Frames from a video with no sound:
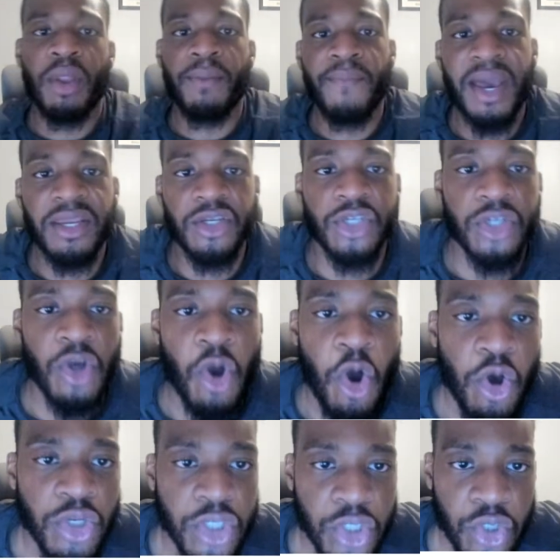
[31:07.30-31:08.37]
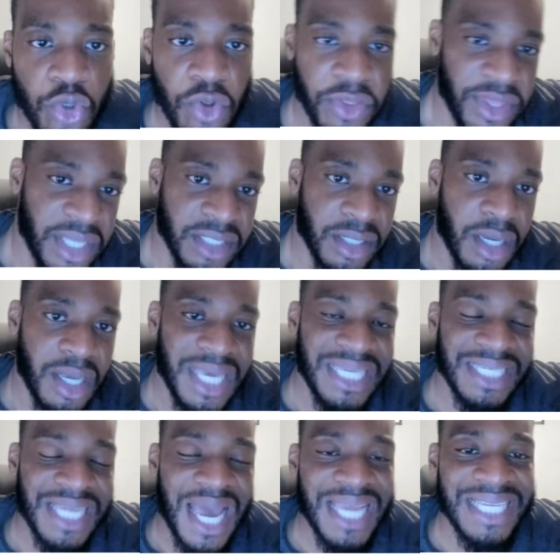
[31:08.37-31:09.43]
1 minus cos 2 theta
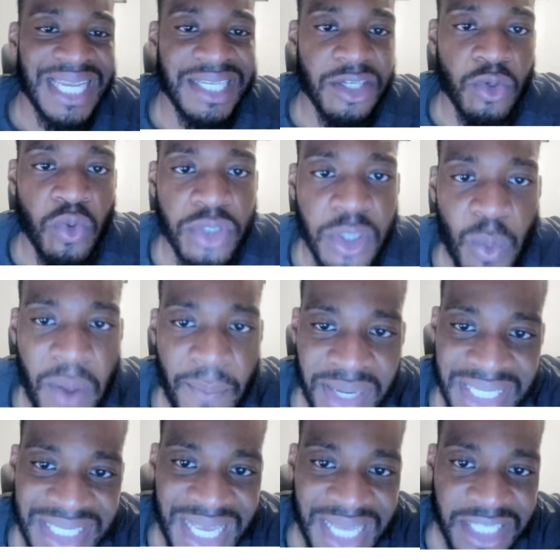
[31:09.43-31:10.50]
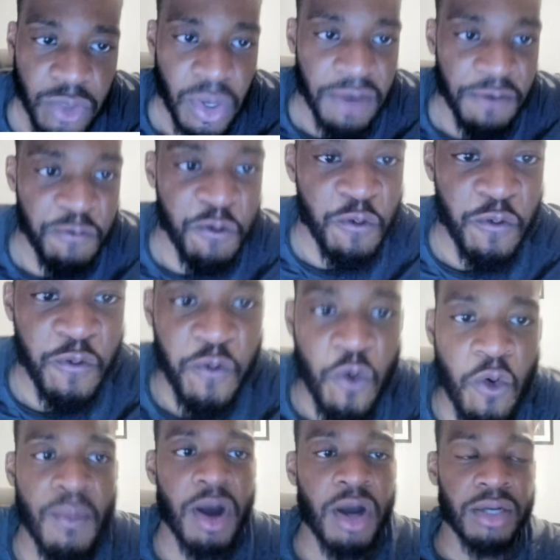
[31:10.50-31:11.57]
is identical to 1 plus tan squared for
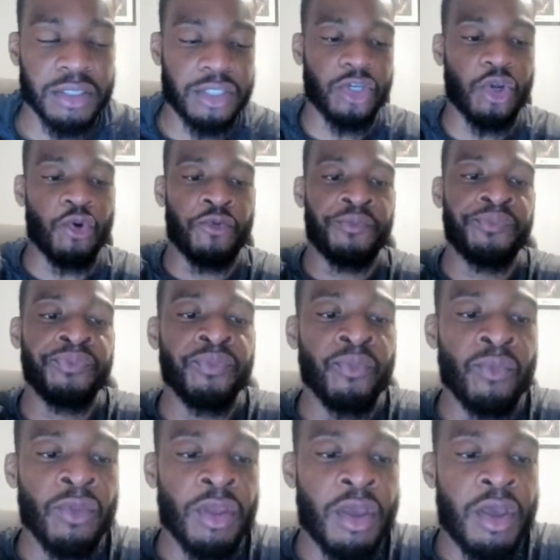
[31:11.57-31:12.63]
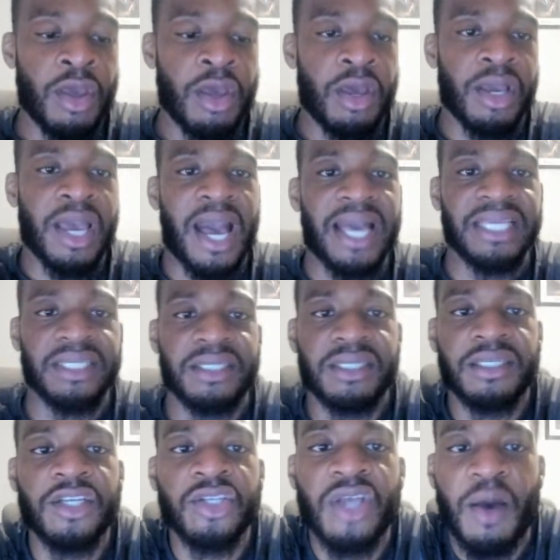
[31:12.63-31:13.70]
4 marks. So
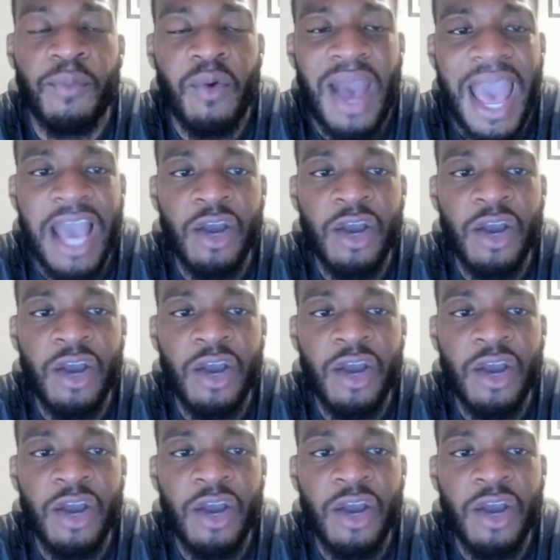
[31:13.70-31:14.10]
guys, the double